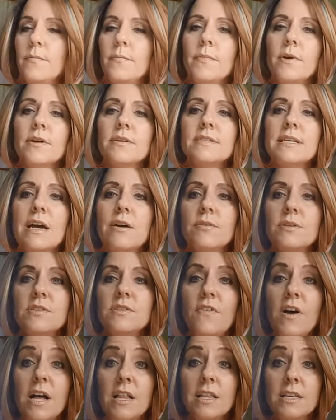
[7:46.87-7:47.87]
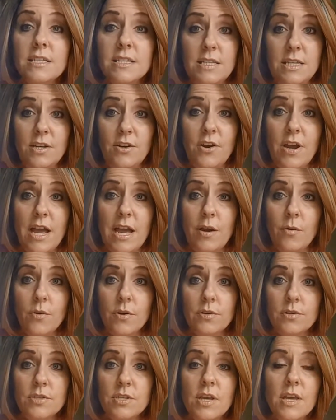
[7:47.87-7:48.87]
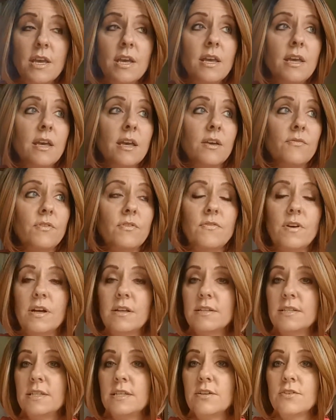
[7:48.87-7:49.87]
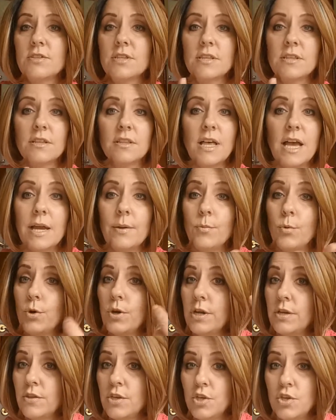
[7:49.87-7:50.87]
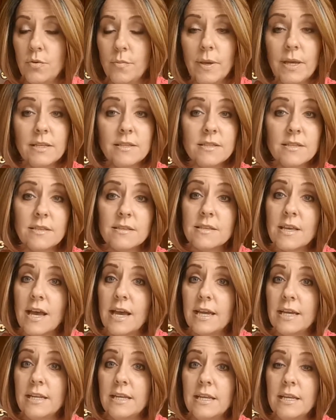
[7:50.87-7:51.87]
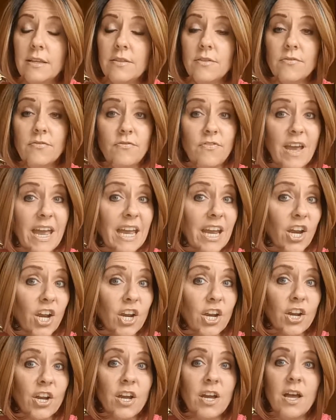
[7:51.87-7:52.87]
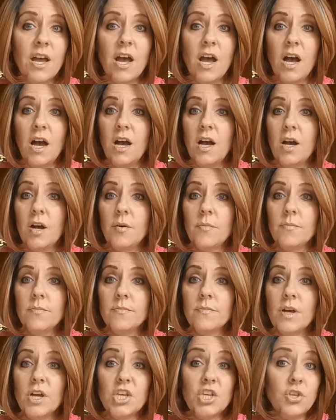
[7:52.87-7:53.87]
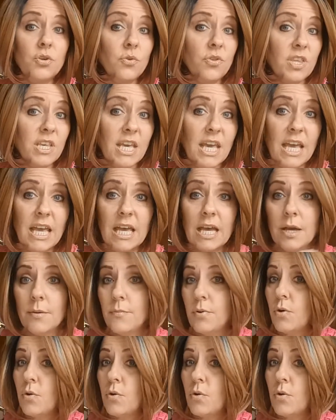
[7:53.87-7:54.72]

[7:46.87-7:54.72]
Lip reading: marked down his volunteer hours. If he volunteers at the library, the Humane Society, the fair, a youth camp,